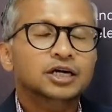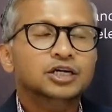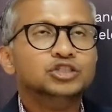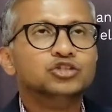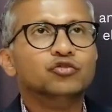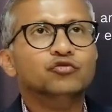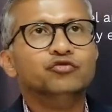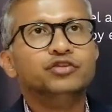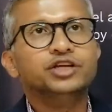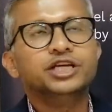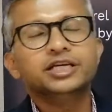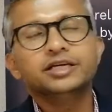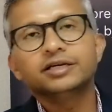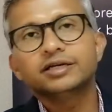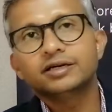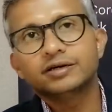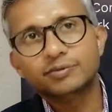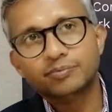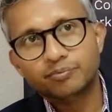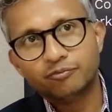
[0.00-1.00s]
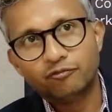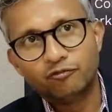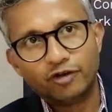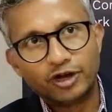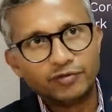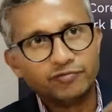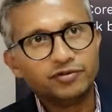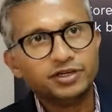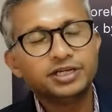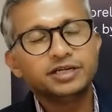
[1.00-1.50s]
So
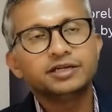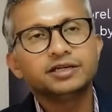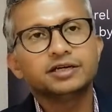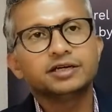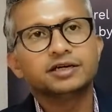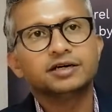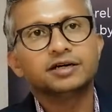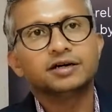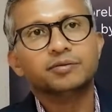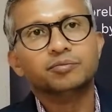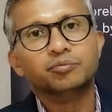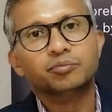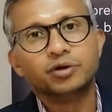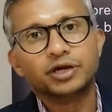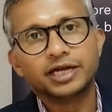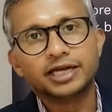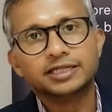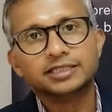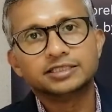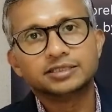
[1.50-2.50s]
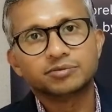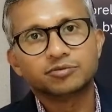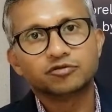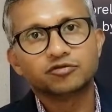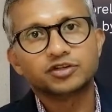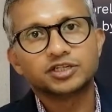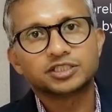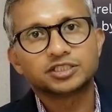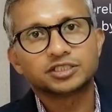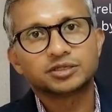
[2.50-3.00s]
when we bring in some
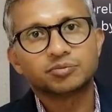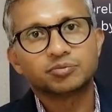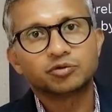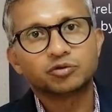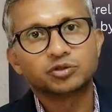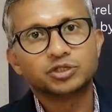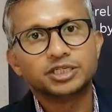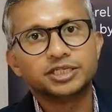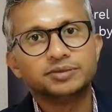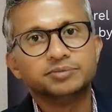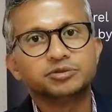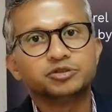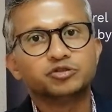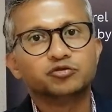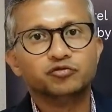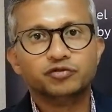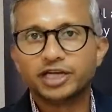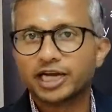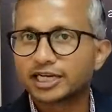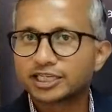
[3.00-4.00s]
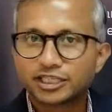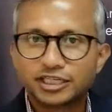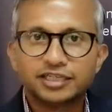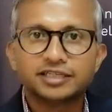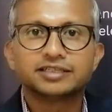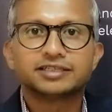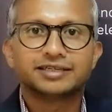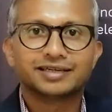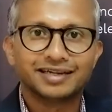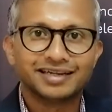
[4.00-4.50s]
of these support teams, we actually
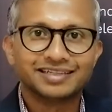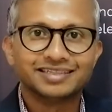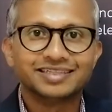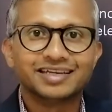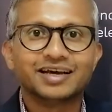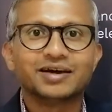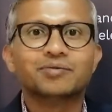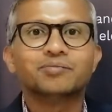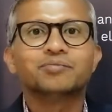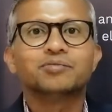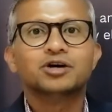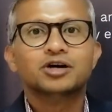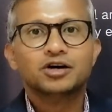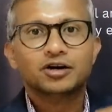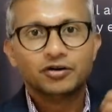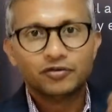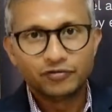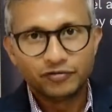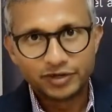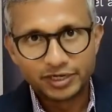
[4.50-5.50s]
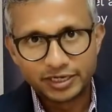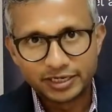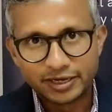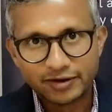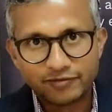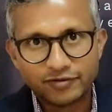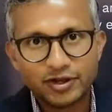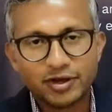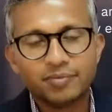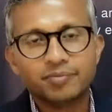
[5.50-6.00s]
train them. We
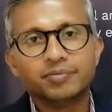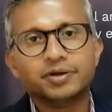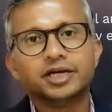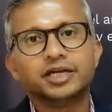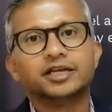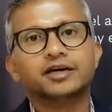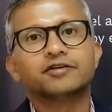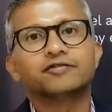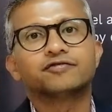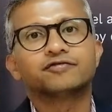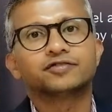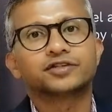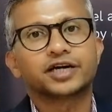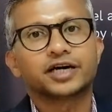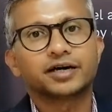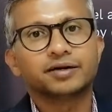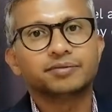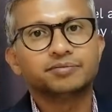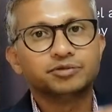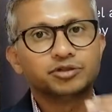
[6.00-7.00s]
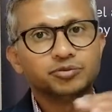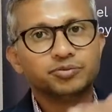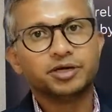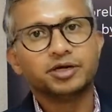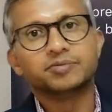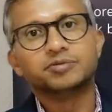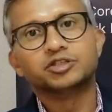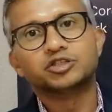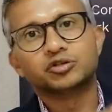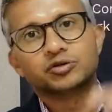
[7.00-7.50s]
give them enough time to be
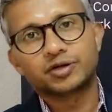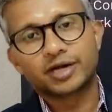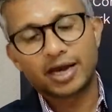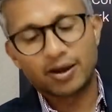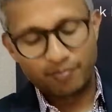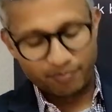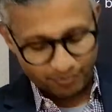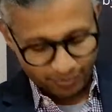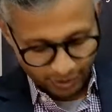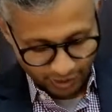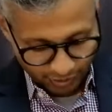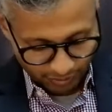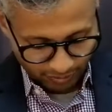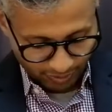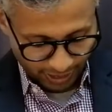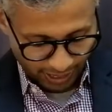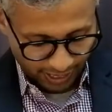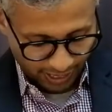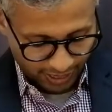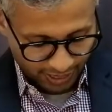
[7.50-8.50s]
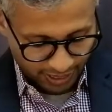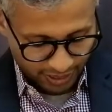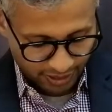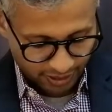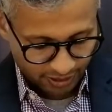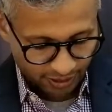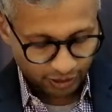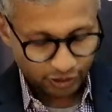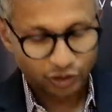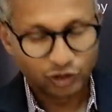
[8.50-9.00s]
able to ramp up and
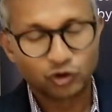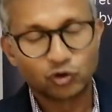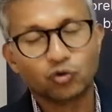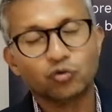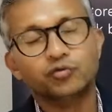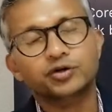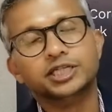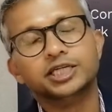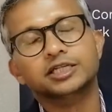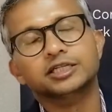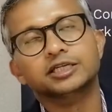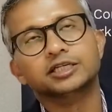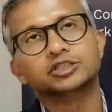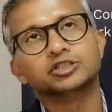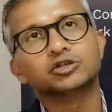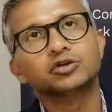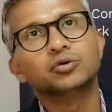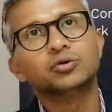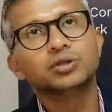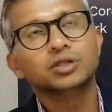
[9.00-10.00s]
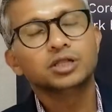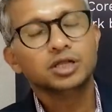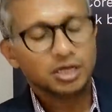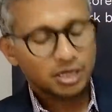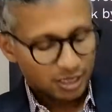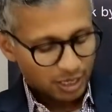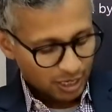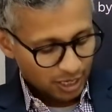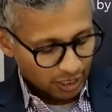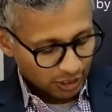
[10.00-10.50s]
grow within this role.
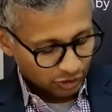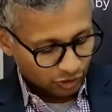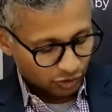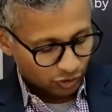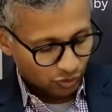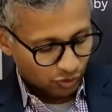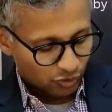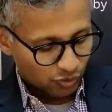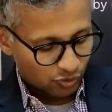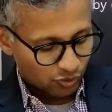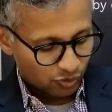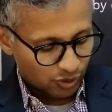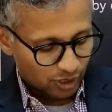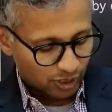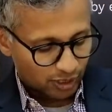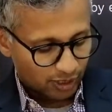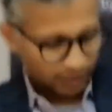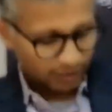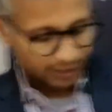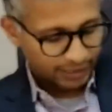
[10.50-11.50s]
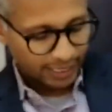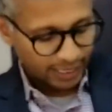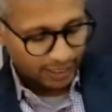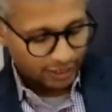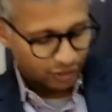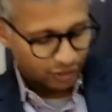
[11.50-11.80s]
So they